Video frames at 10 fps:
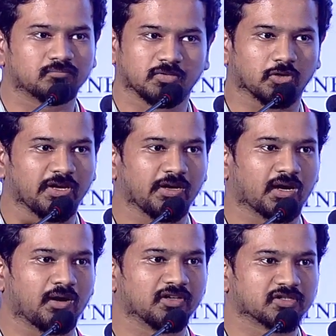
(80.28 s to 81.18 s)
the heat
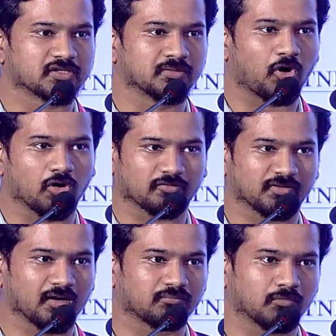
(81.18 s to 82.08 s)
recovery system, all of
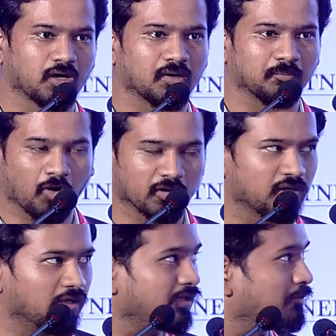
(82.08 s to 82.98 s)
that
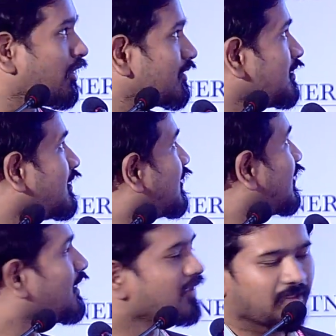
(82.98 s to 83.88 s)
modeled in the model.
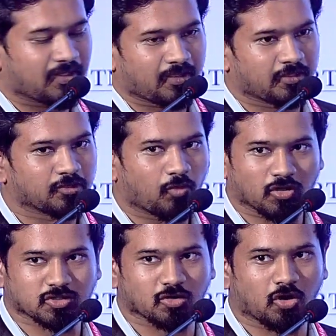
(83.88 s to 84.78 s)
And you've
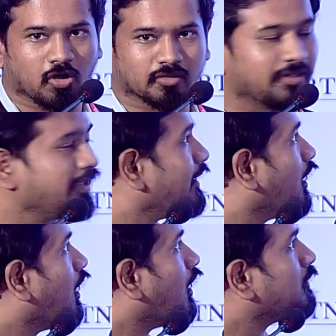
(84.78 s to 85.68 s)
also got the
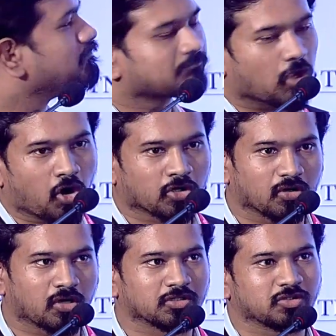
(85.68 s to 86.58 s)

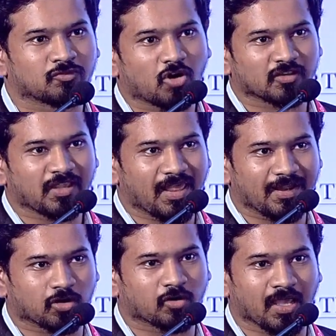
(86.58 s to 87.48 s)
you've got the
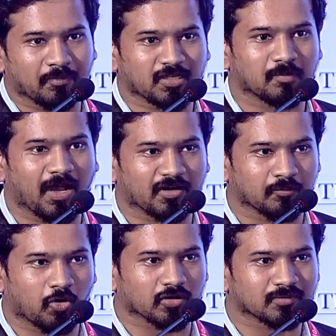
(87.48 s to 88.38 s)
electrochemical battery
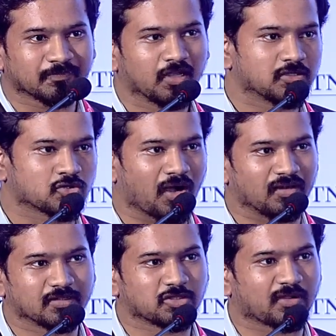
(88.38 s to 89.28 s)
model. So
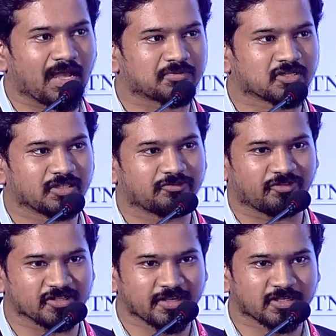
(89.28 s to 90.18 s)
unless you capture the
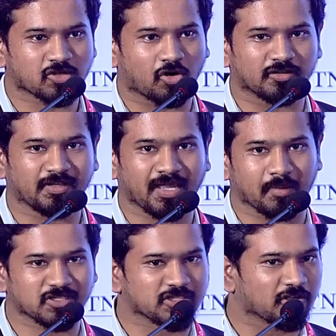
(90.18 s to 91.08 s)
physics or the
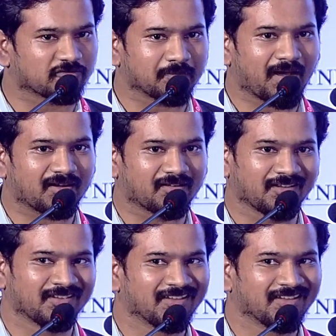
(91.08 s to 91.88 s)
chemistry of the battery,